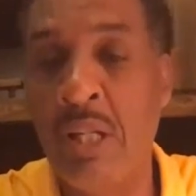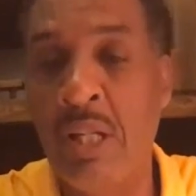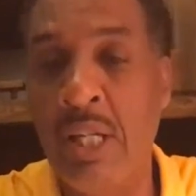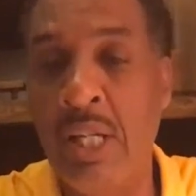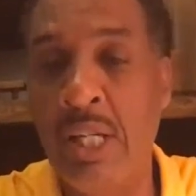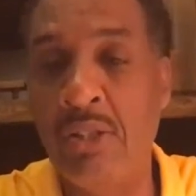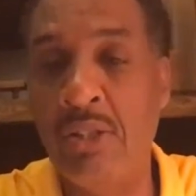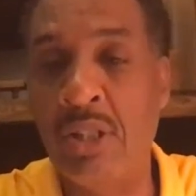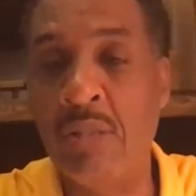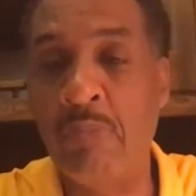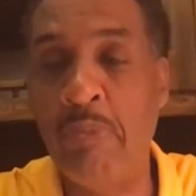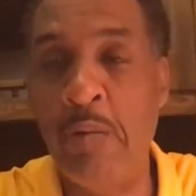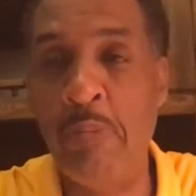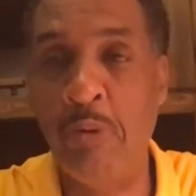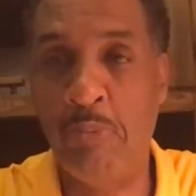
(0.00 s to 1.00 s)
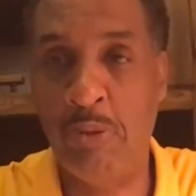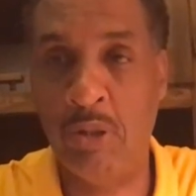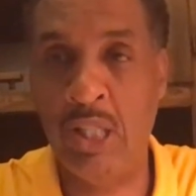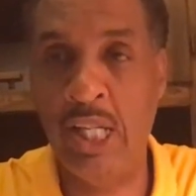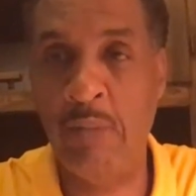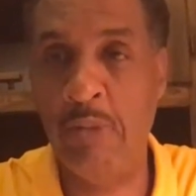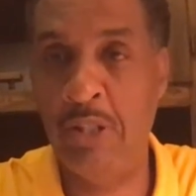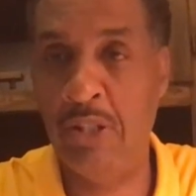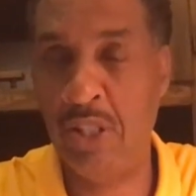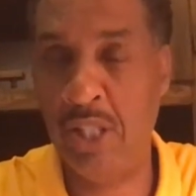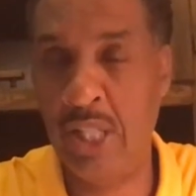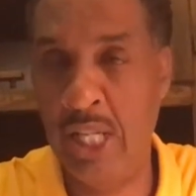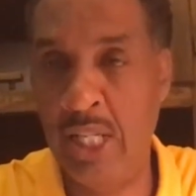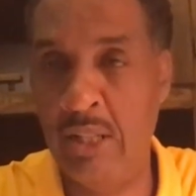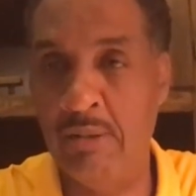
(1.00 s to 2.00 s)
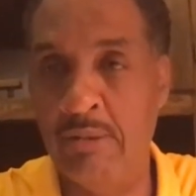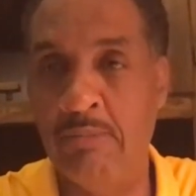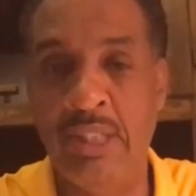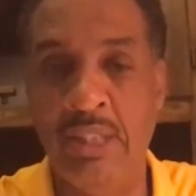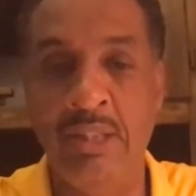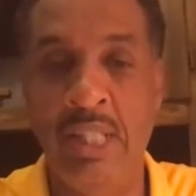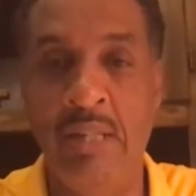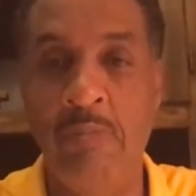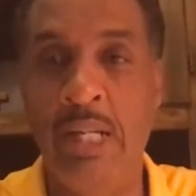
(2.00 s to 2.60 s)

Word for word: his people proclaim his kingdom and,